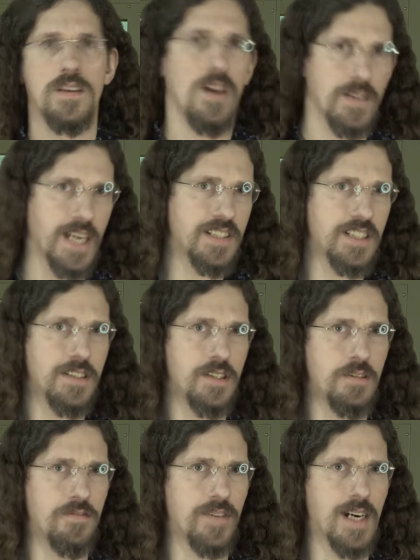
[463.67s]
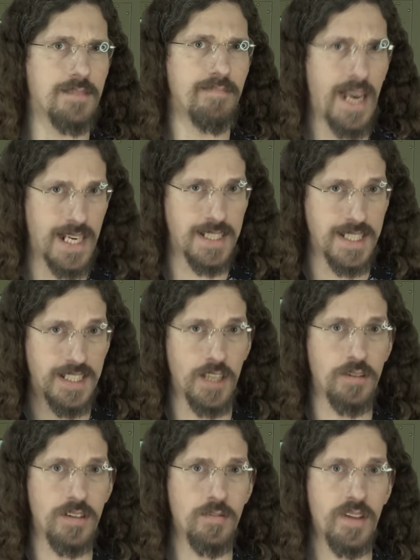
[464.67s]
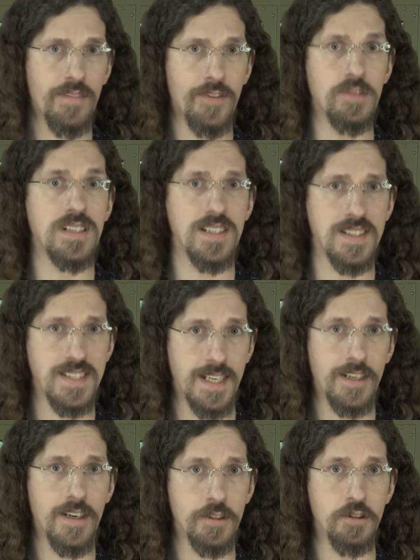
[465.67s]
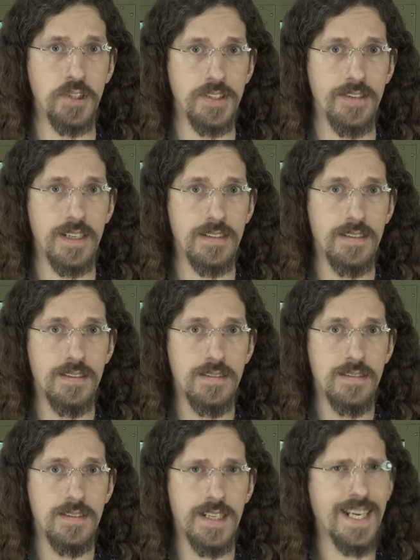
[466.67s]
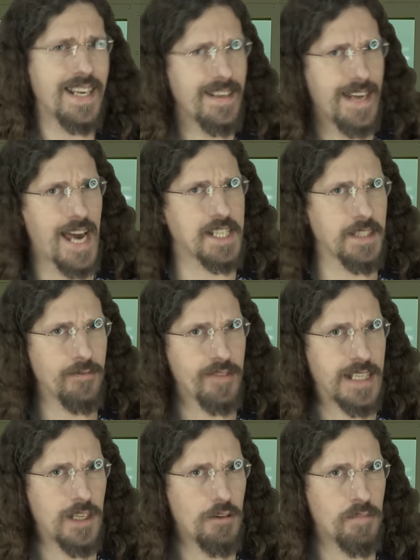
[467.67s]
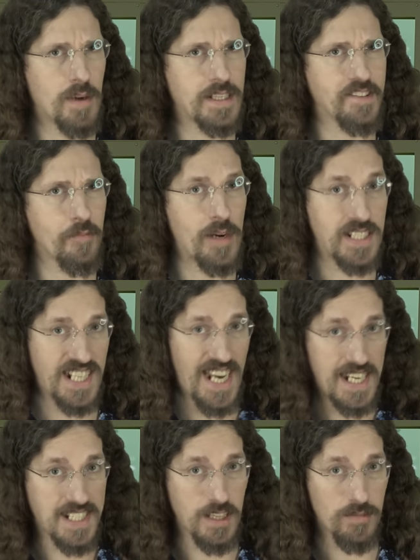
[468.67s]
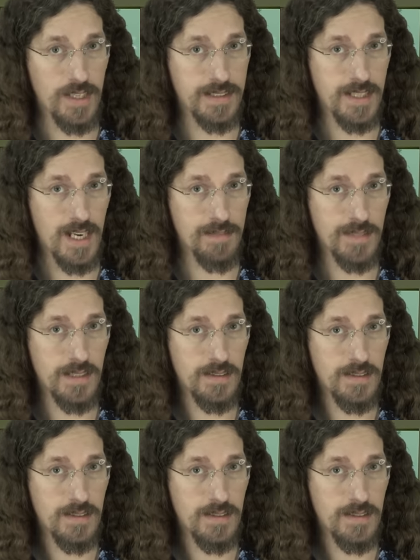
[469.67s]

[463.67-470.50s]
Okay, so you've got magazines loaded with fuses instead of cartridges, right? You get an active reload bonus for pressing X at the right time.